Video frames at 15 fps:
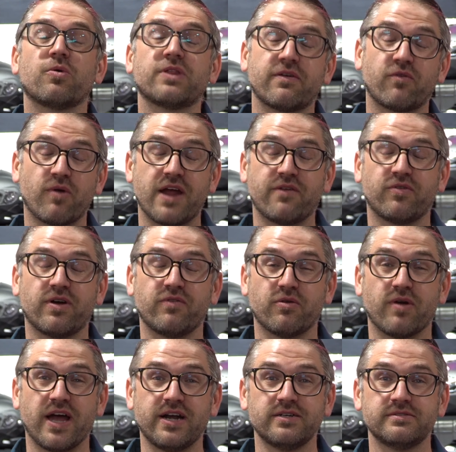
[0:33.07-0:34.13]
where they have a ride for every
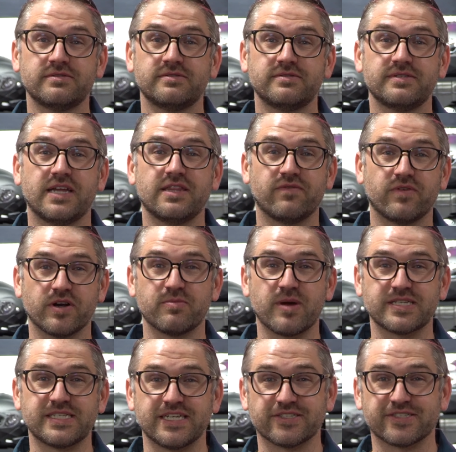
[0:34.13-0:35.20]
rider and the very
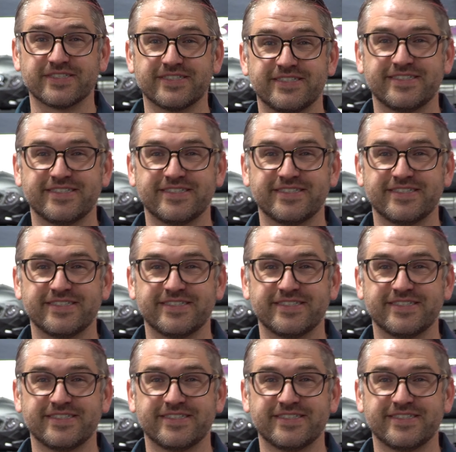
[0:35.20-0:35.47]
best deals.